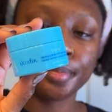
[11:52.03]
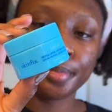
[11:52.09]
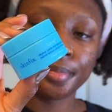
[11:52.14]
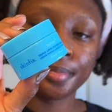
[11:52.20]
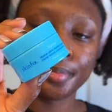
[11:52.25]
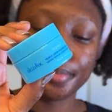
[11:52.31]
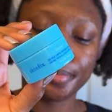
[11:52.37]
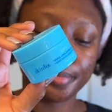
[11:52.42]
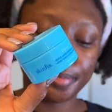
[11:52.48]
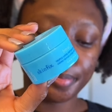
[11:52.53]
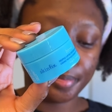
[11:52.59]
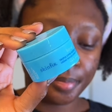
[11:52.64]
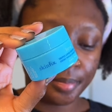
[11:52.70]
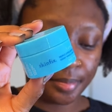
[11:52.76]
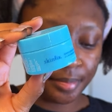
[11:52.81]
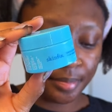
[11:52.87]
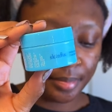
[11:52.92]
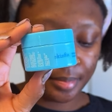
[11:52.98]
That is what I'm
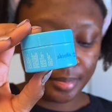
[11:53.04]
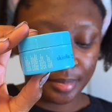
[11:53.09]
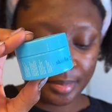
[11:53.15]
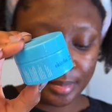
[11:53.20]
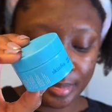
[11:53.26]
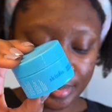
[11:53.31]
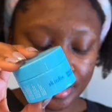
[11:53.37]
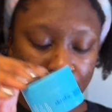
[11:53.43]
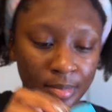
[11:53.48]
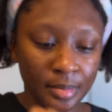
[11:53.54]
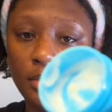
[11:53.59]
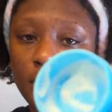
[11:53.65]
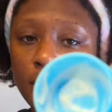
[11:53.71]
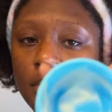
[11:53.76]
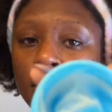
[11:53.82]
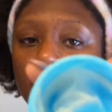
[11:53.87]
currently using now,